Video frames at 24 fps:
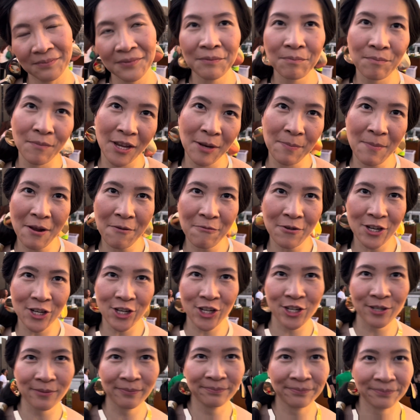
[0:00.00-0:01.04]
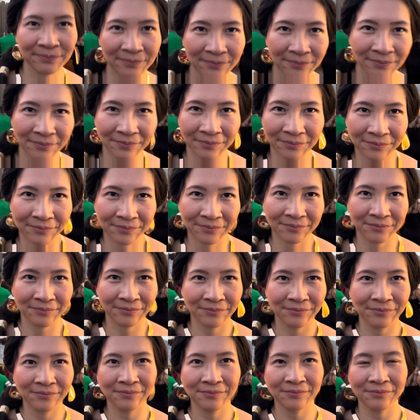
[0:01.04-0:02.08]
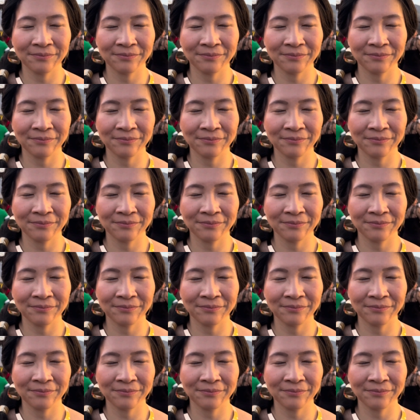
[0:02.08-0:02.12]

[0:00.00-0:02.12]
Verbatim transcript: Made my wish. What's your wish?